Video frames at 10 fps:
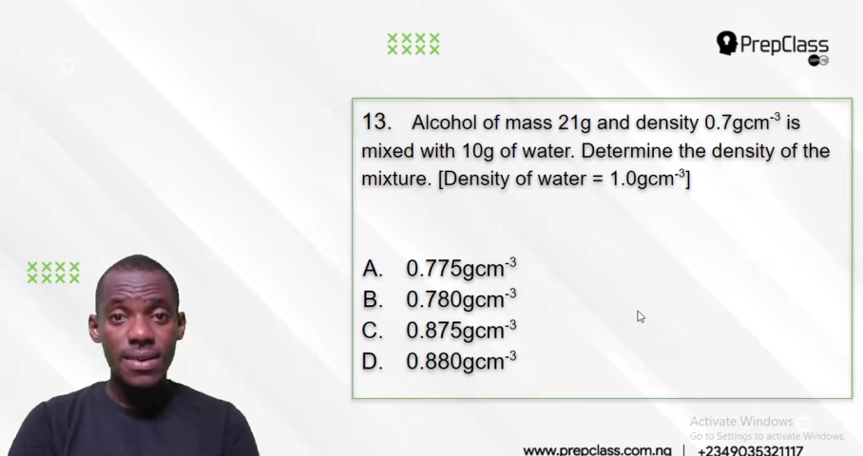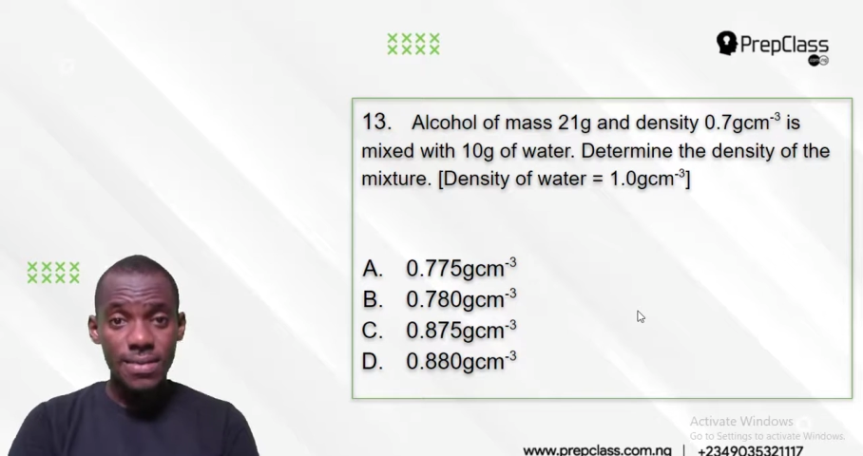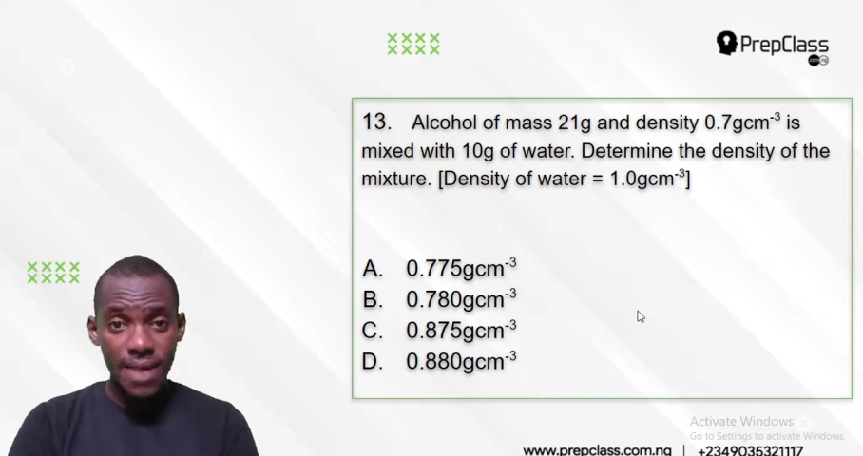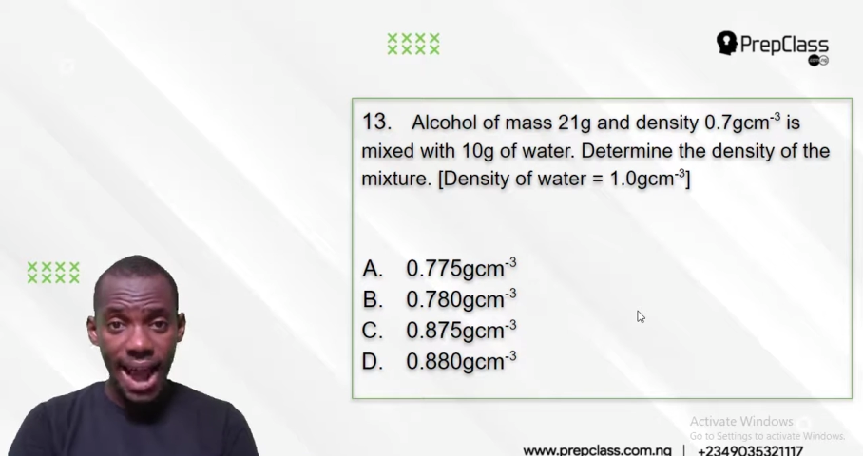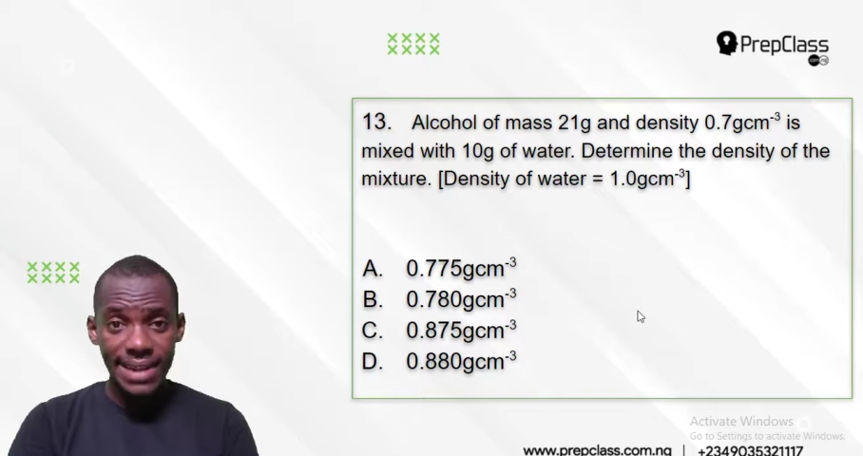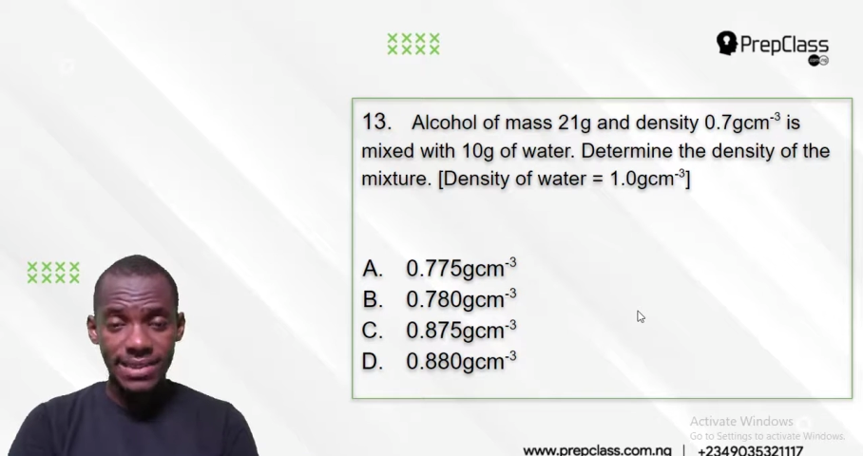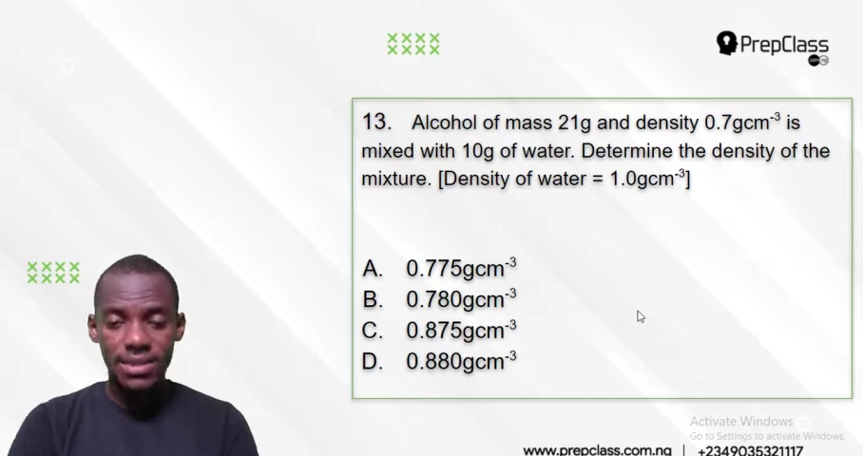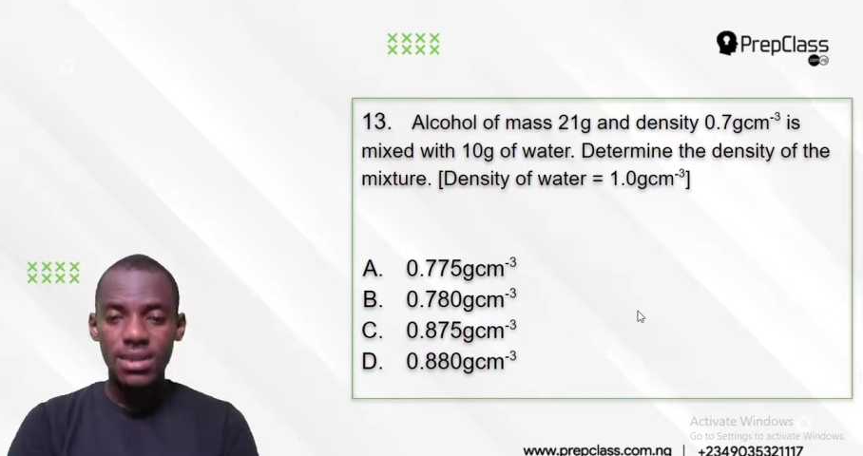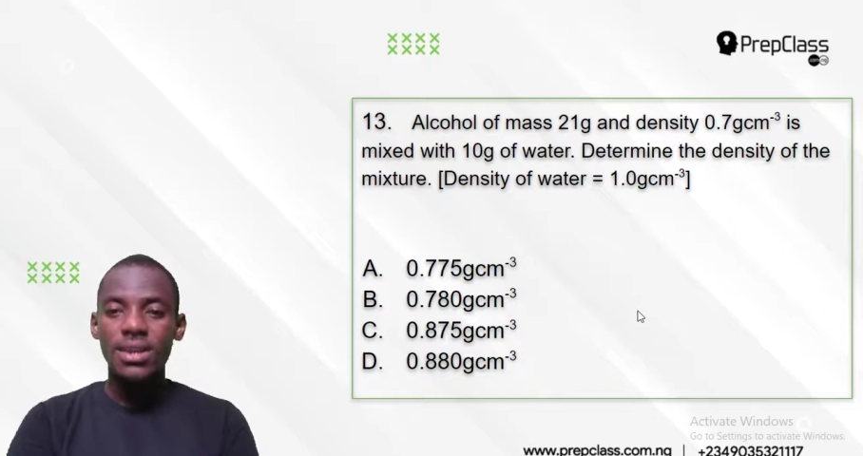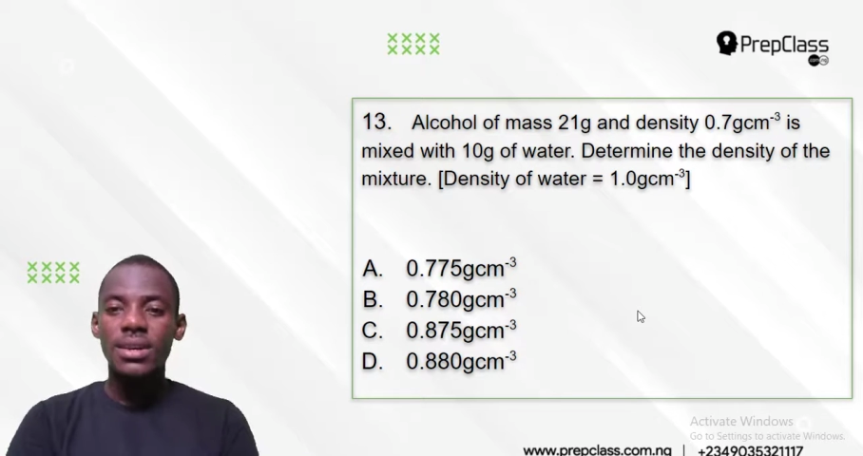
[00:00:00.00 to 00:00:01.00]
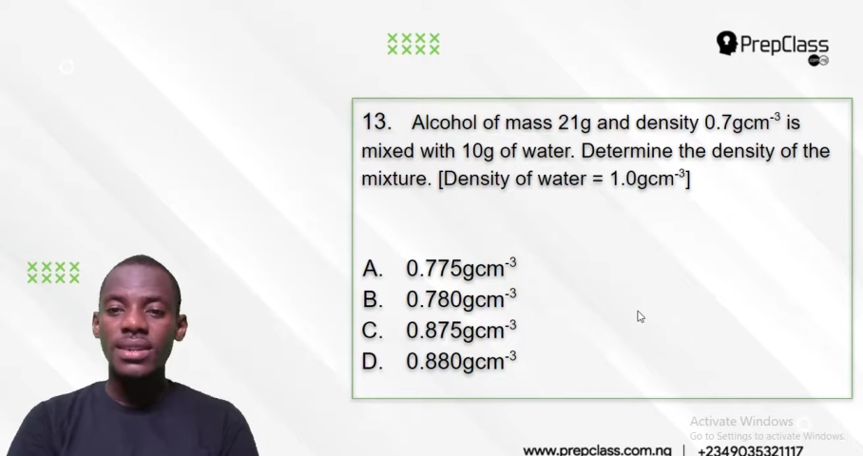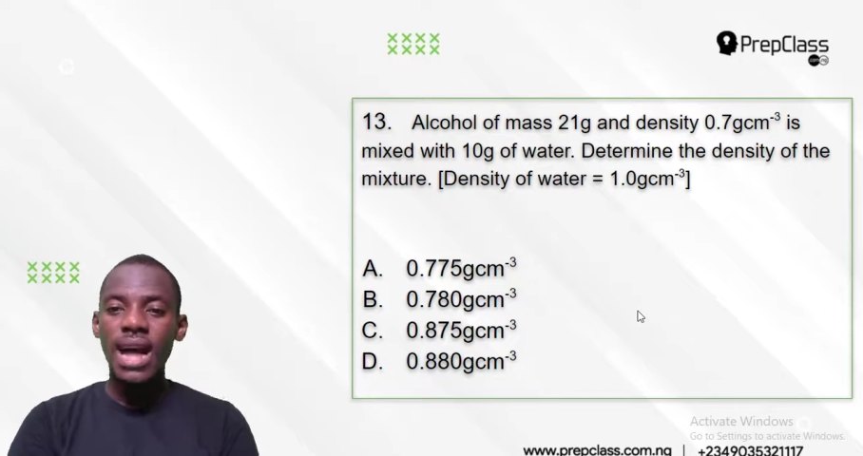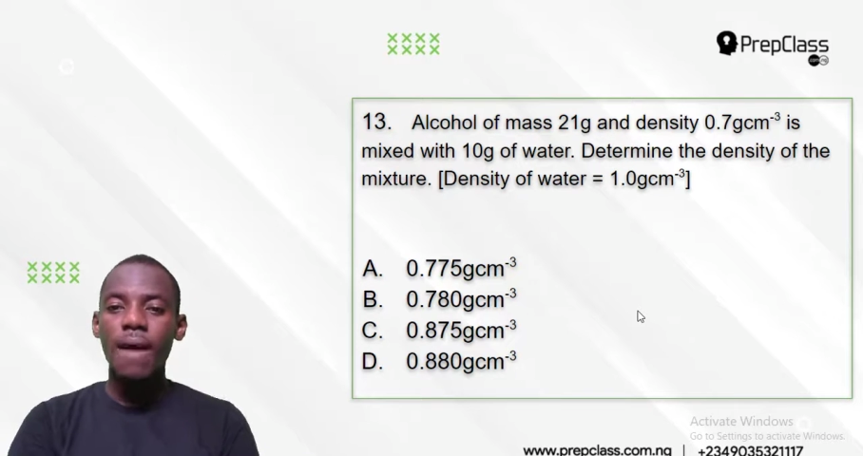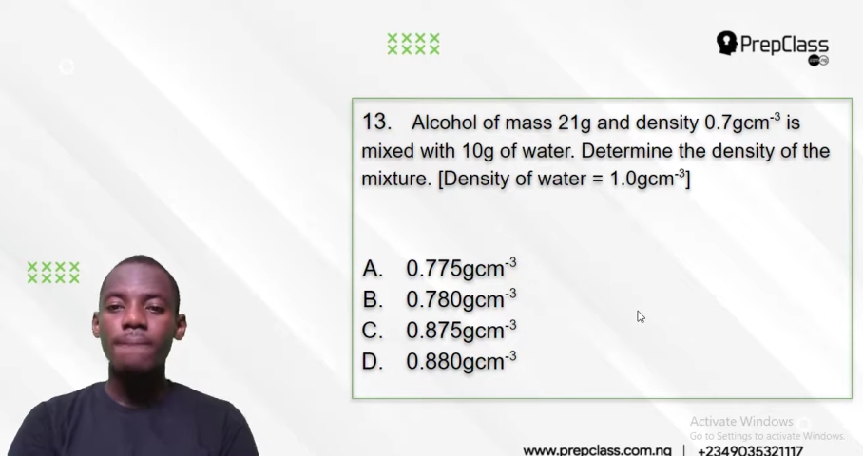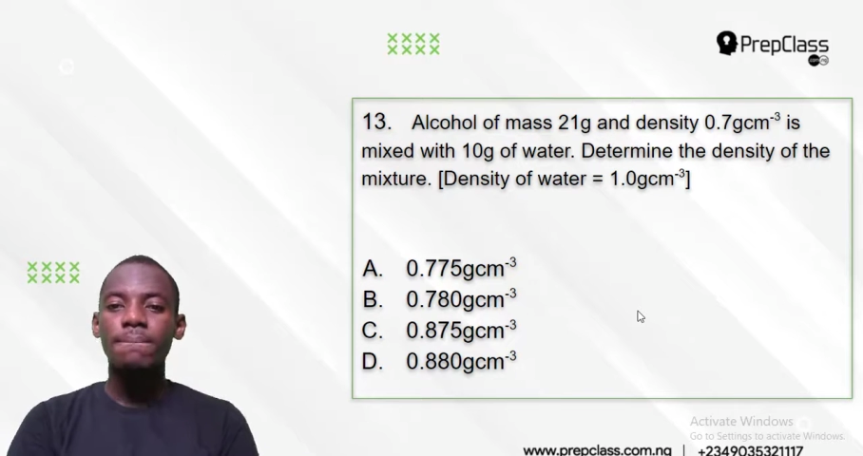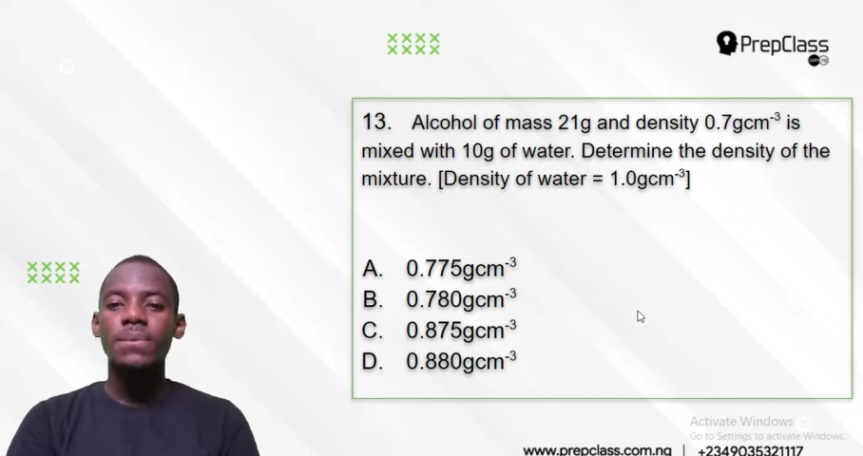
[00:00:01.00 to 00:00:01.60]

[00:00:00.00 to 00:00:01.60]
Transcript: Right. Now,